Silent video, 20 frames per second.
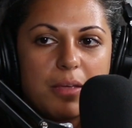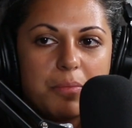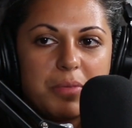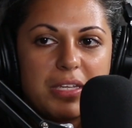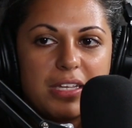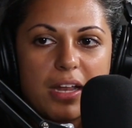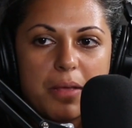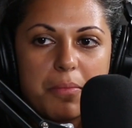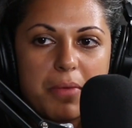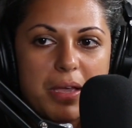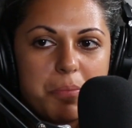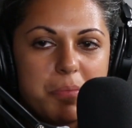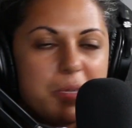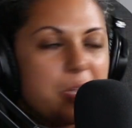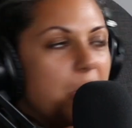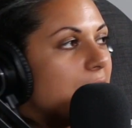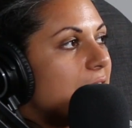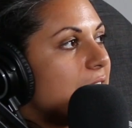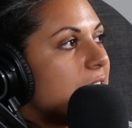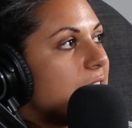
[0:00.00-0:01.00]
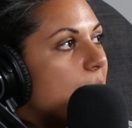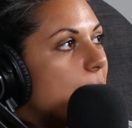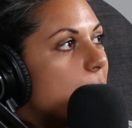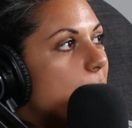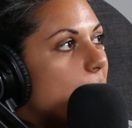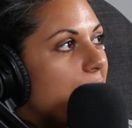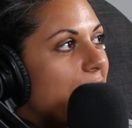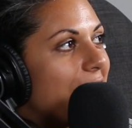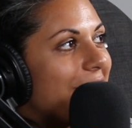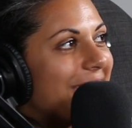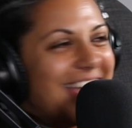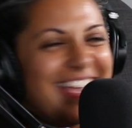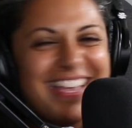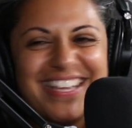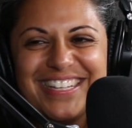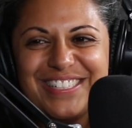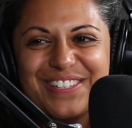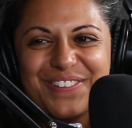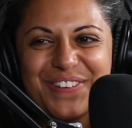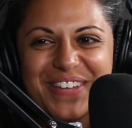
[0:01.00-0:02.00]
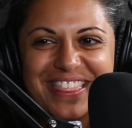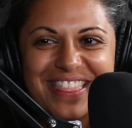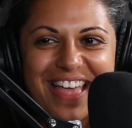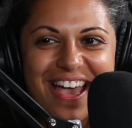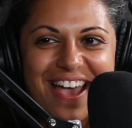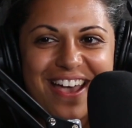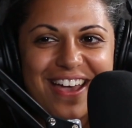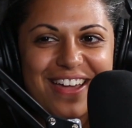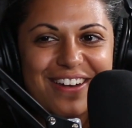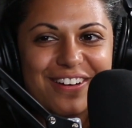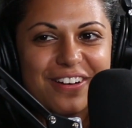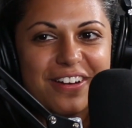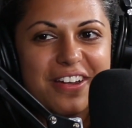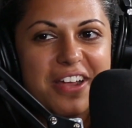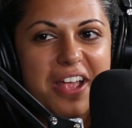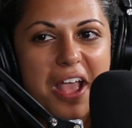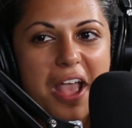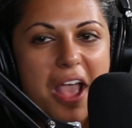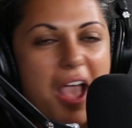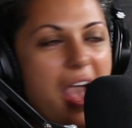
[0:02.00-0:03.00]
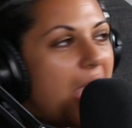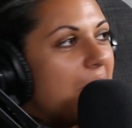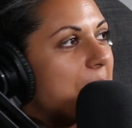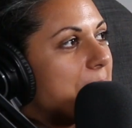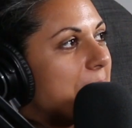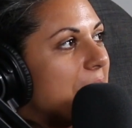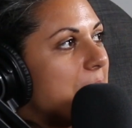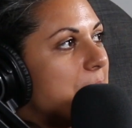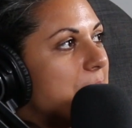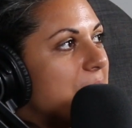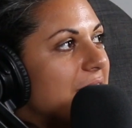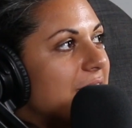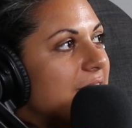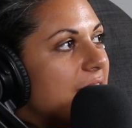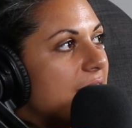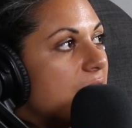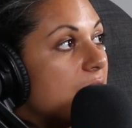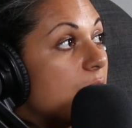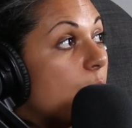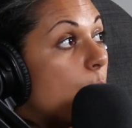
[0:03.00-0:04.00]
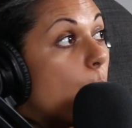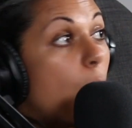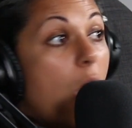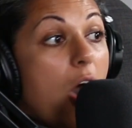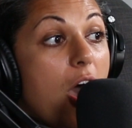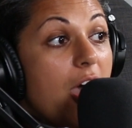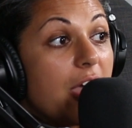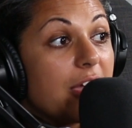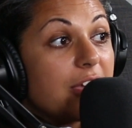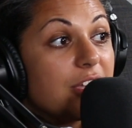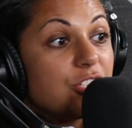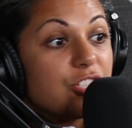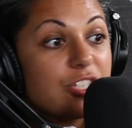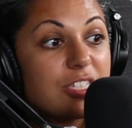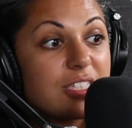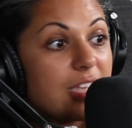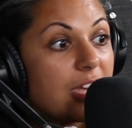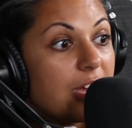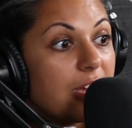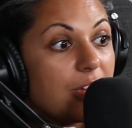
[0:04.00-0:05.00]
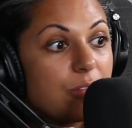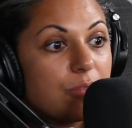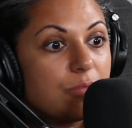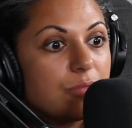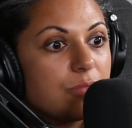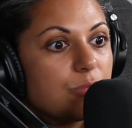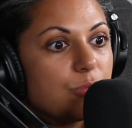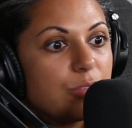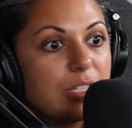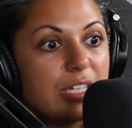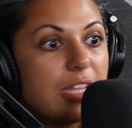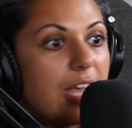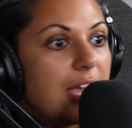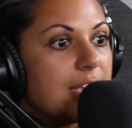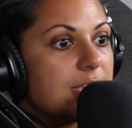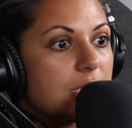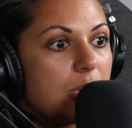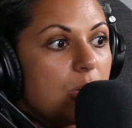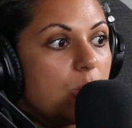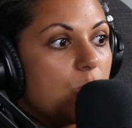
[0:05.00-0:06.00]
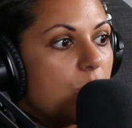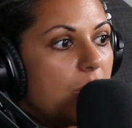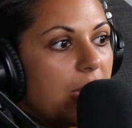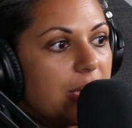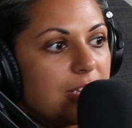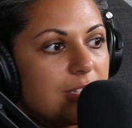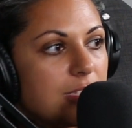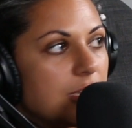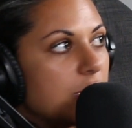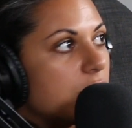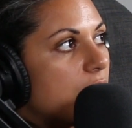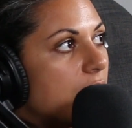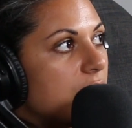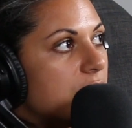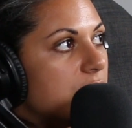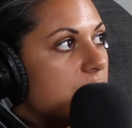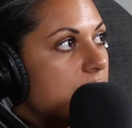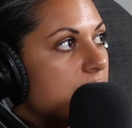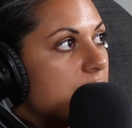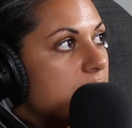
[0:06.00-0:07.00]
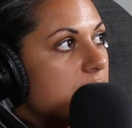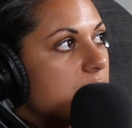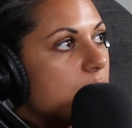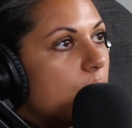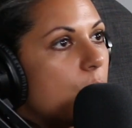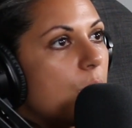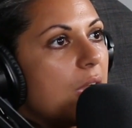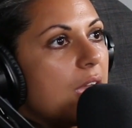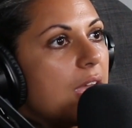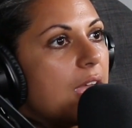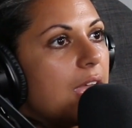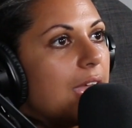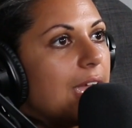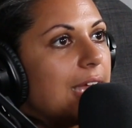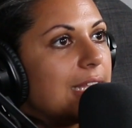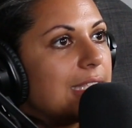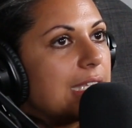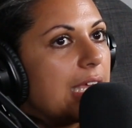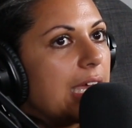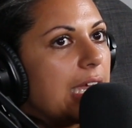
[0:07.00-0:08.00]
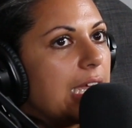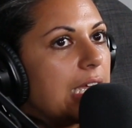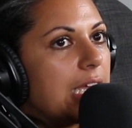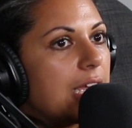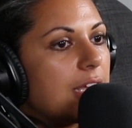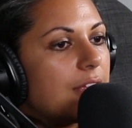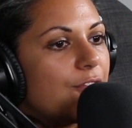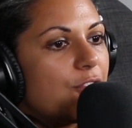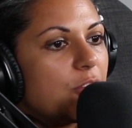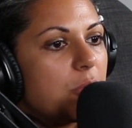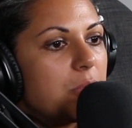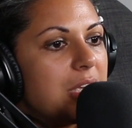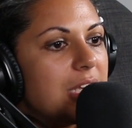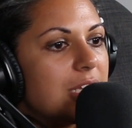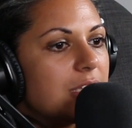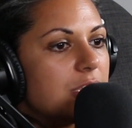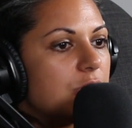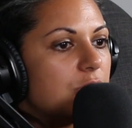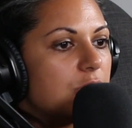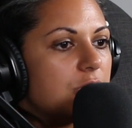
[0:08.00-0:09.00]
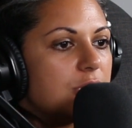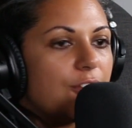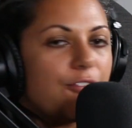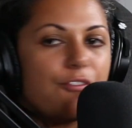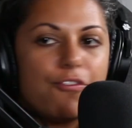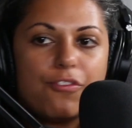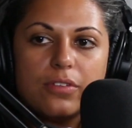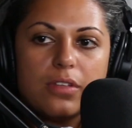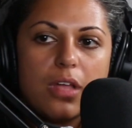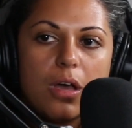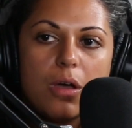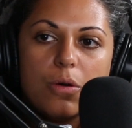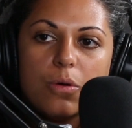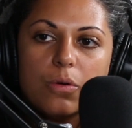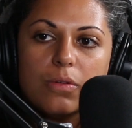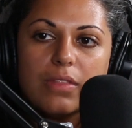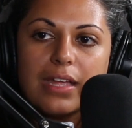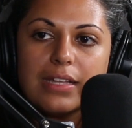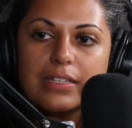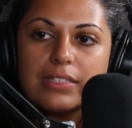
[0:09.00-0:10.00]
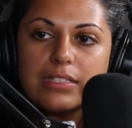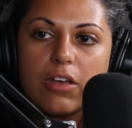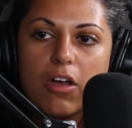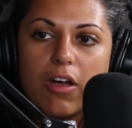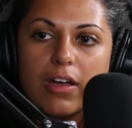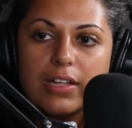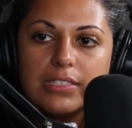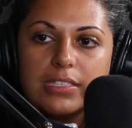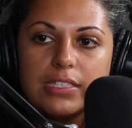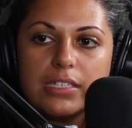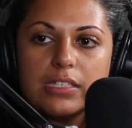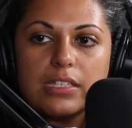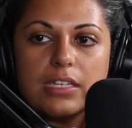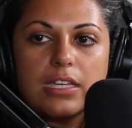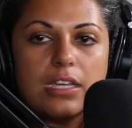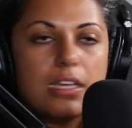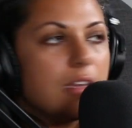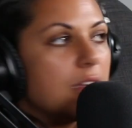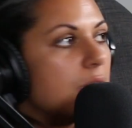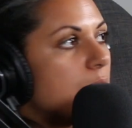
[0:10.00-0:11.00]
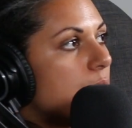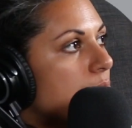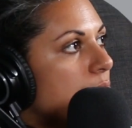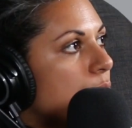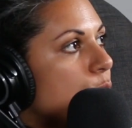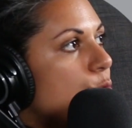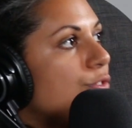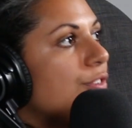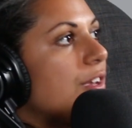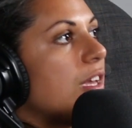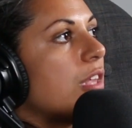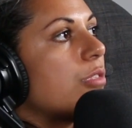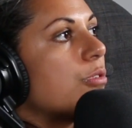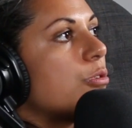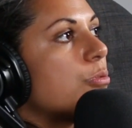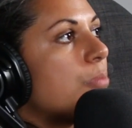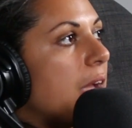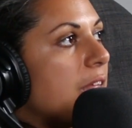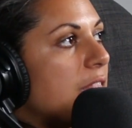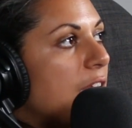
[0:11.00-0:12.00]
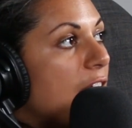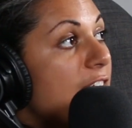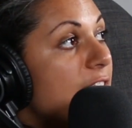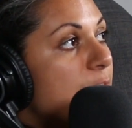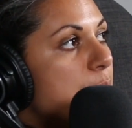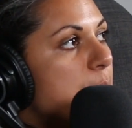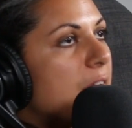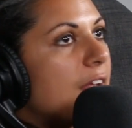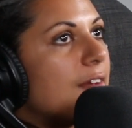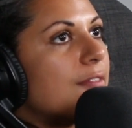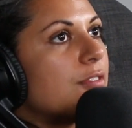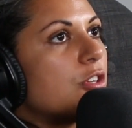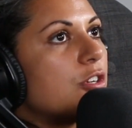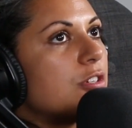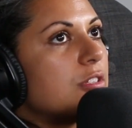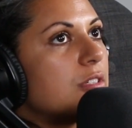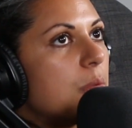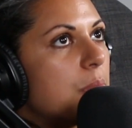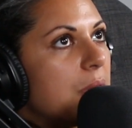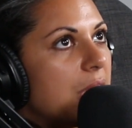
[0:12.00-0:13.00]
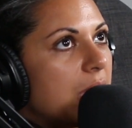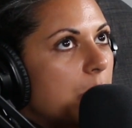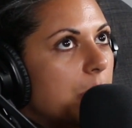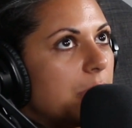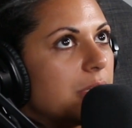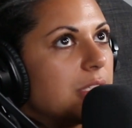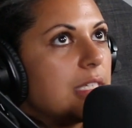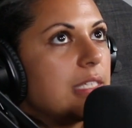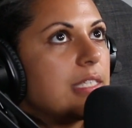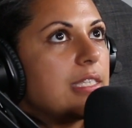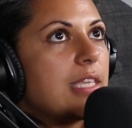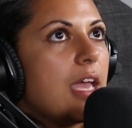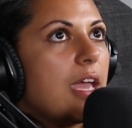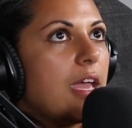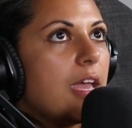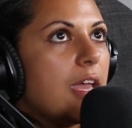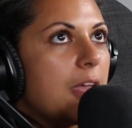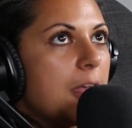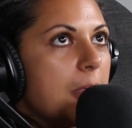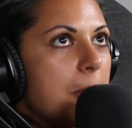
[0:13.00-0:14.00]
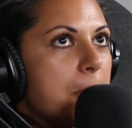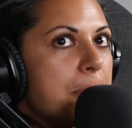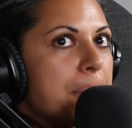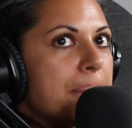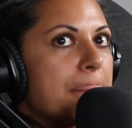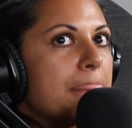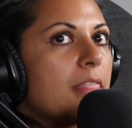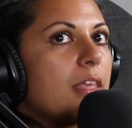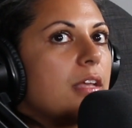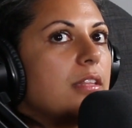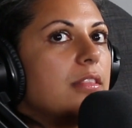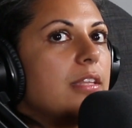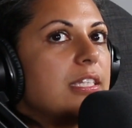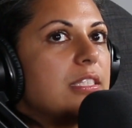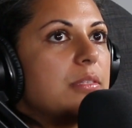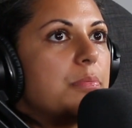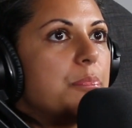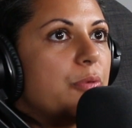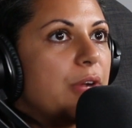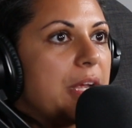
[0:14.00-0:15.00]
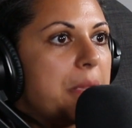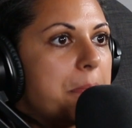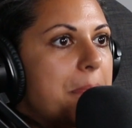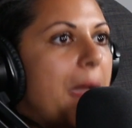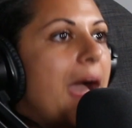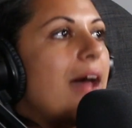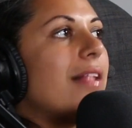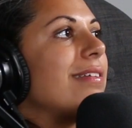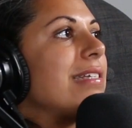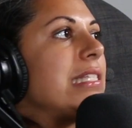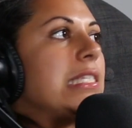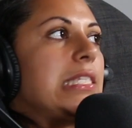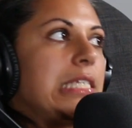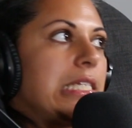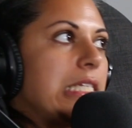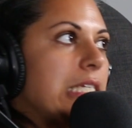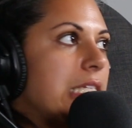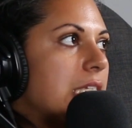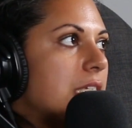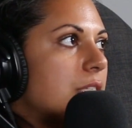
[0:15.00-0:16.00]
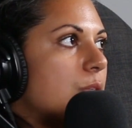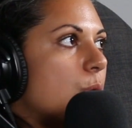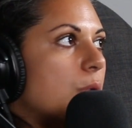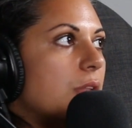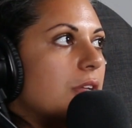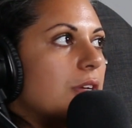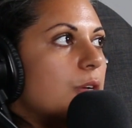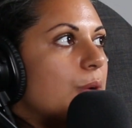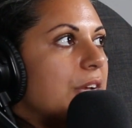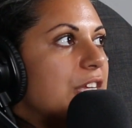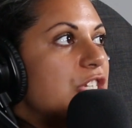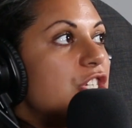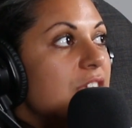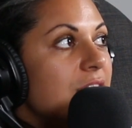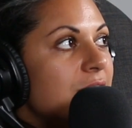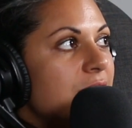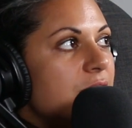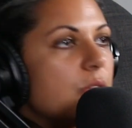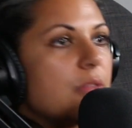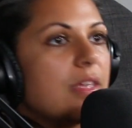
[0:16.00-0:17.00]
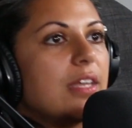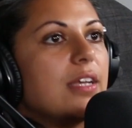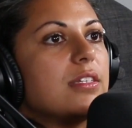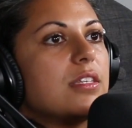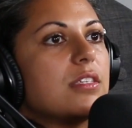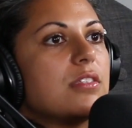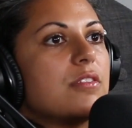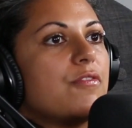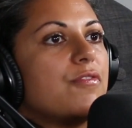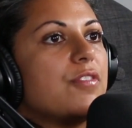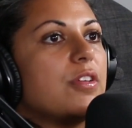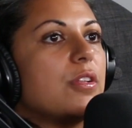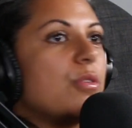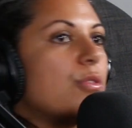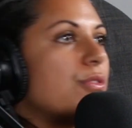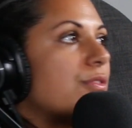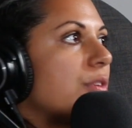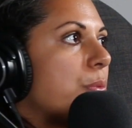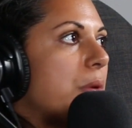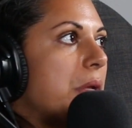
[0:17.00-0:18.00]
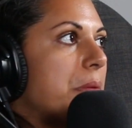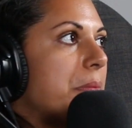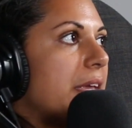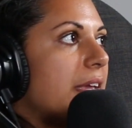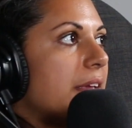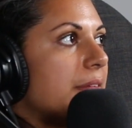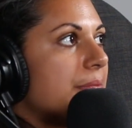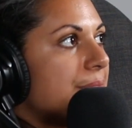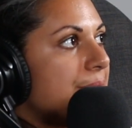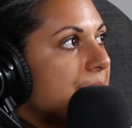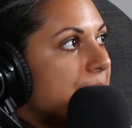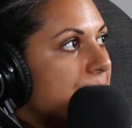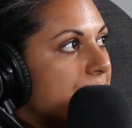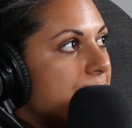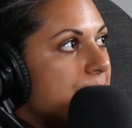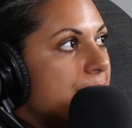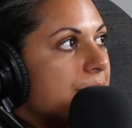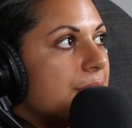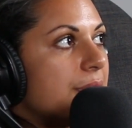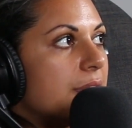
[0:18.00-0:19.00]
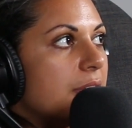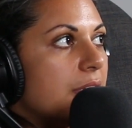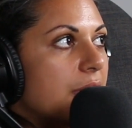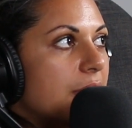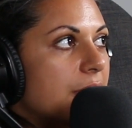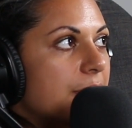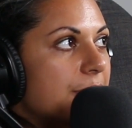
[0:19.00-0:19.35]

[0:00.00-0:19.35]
I mean, I might be on a subway doing that, or I might be taking a walk and just like realizing, oh, I still got to do this. So it's like, for me, it's just a flow that's constantly moving through my life. But I've learned to be able to say, let's bring balance into this whole equation so that it doesn't feel overwhelming. Yeah.